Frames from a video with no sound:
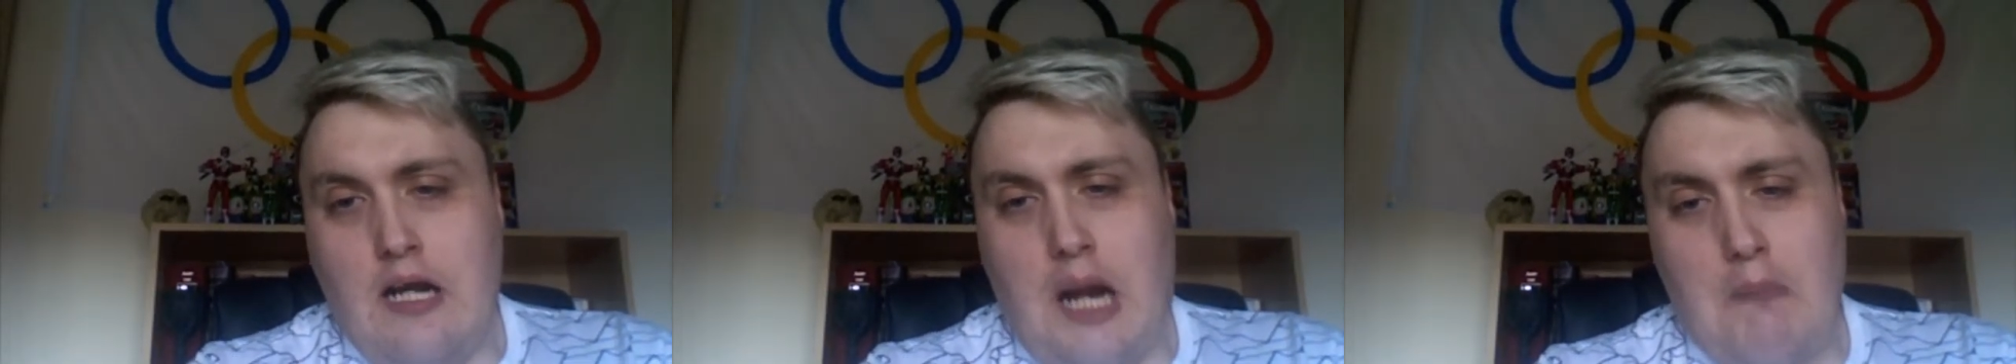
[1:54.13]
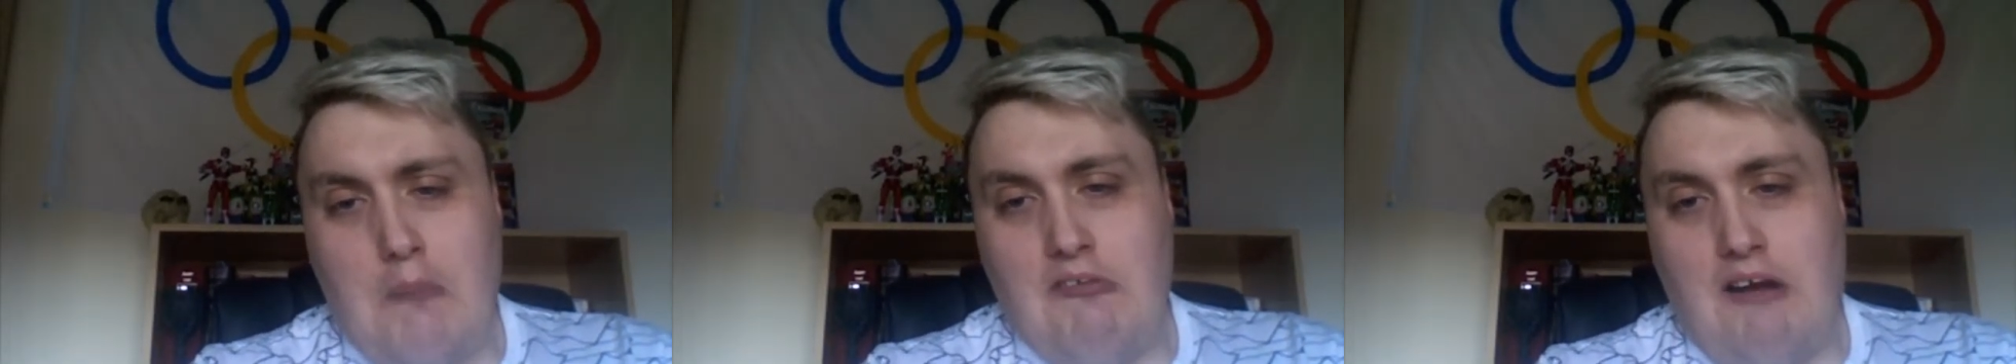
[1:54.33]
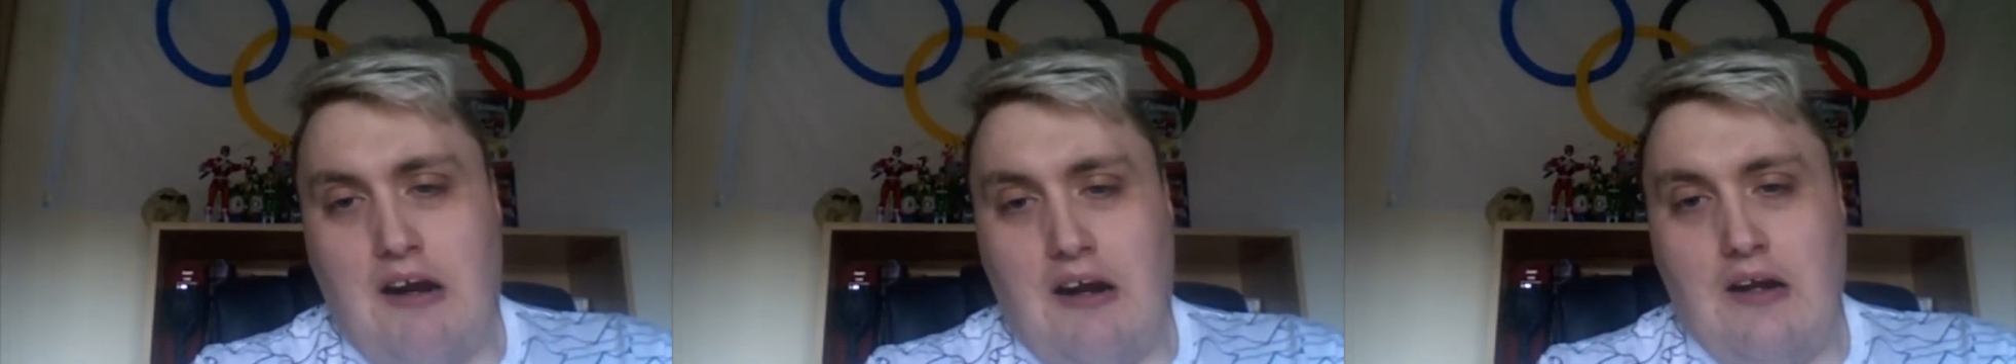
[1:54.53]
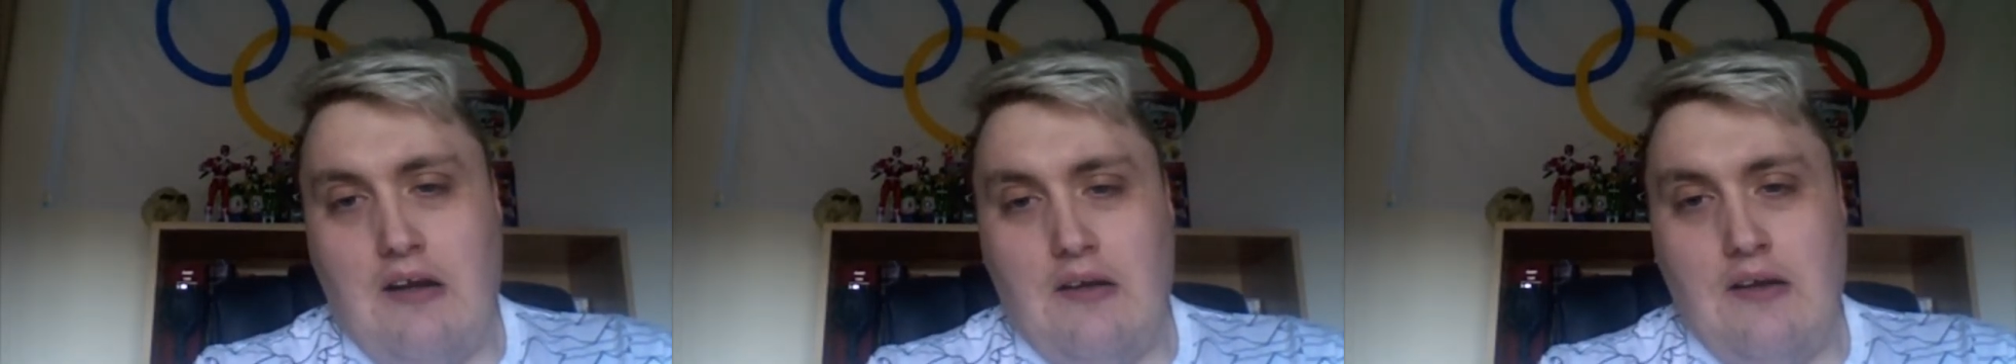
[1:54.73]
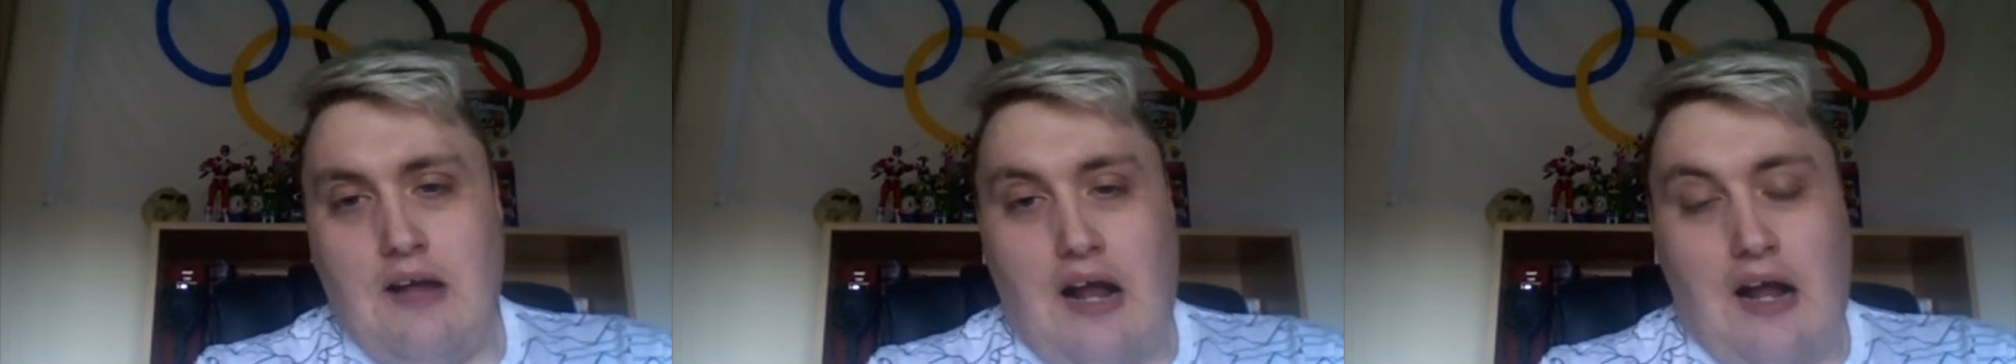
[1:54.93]
camera
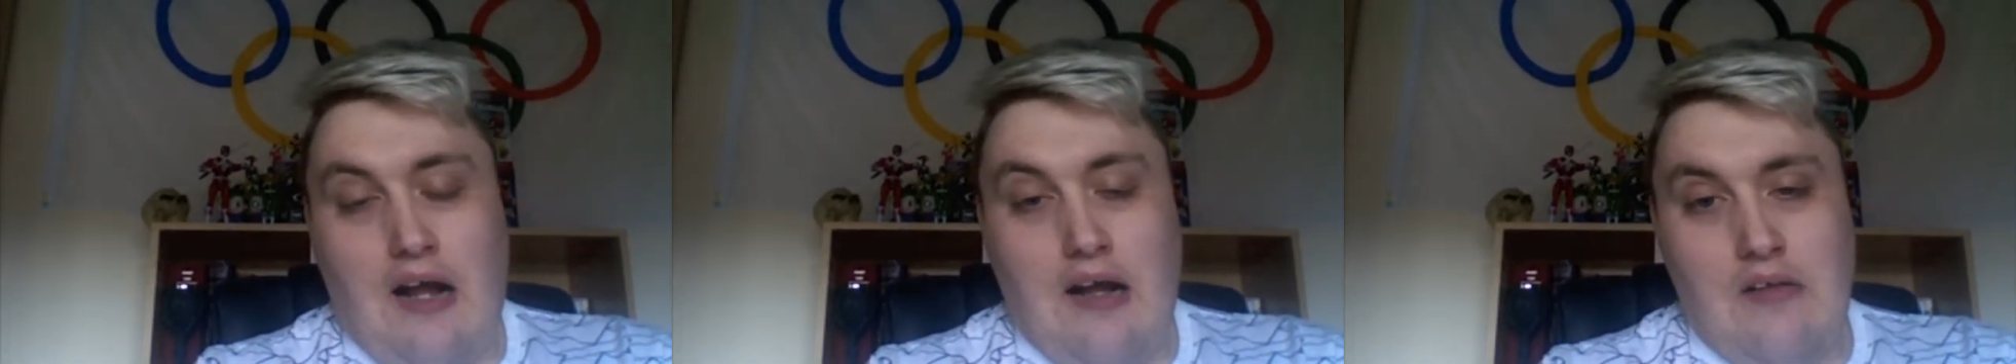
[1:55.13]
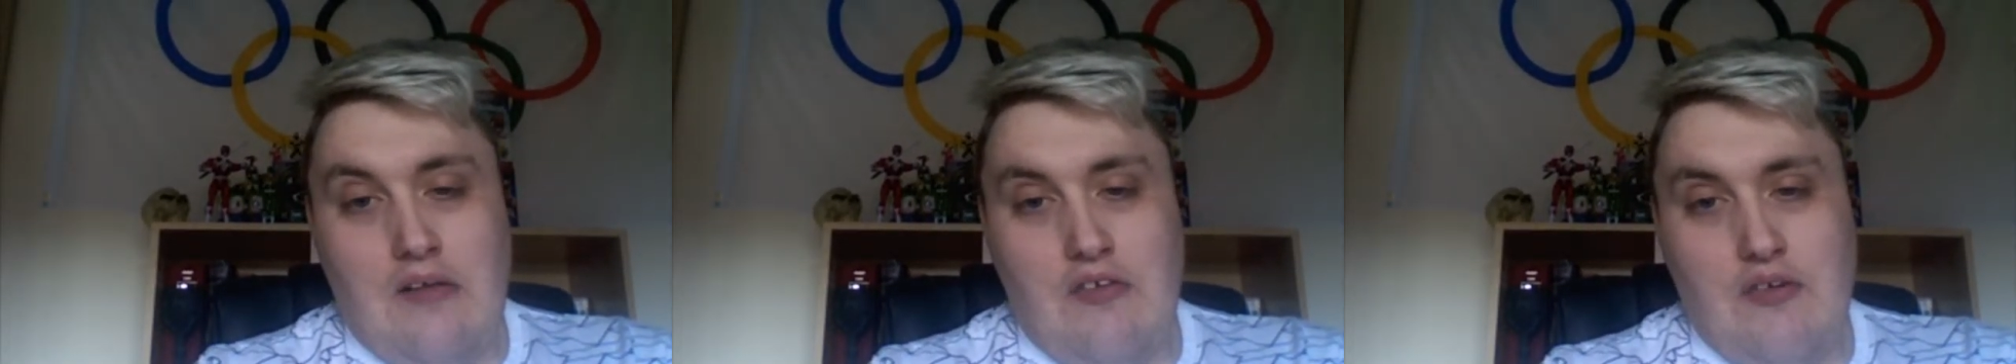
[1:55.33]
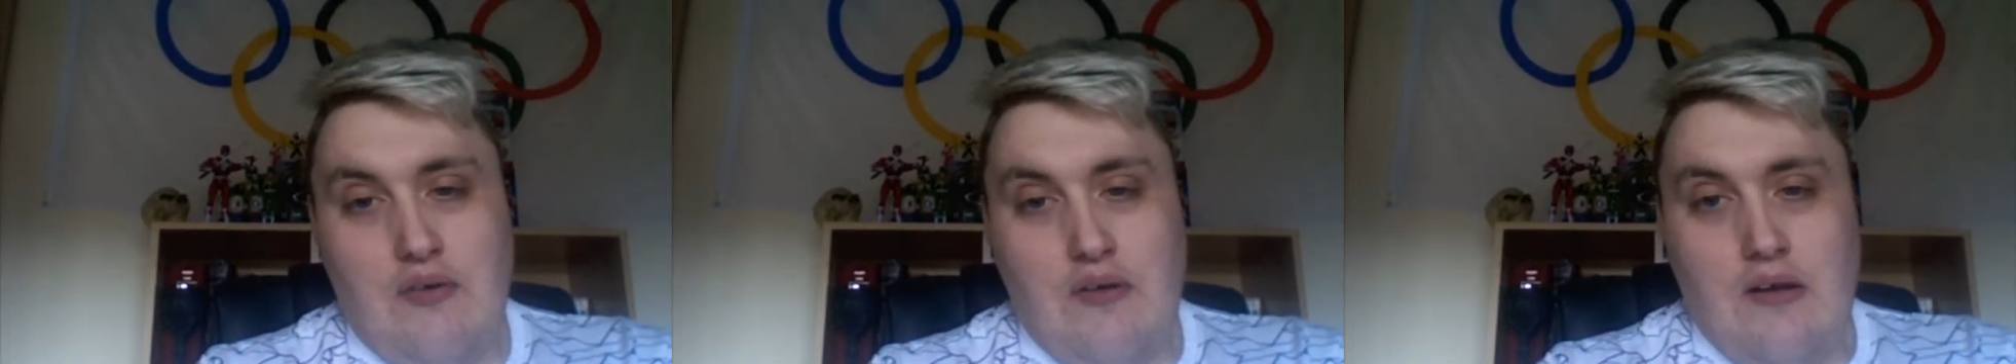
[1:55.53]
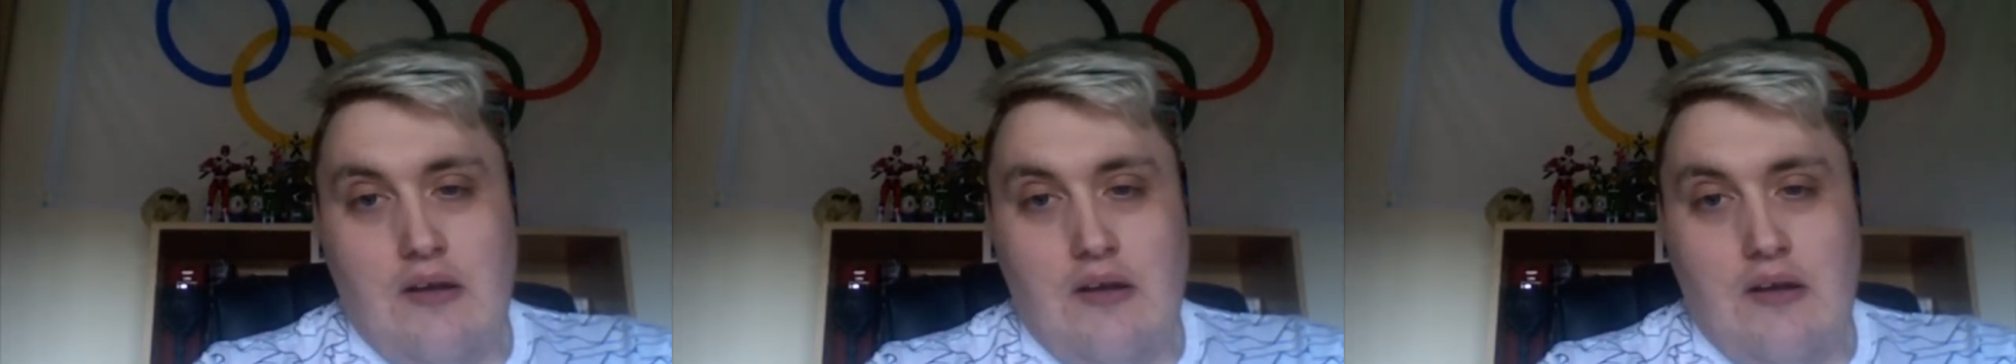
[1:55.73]
angle and,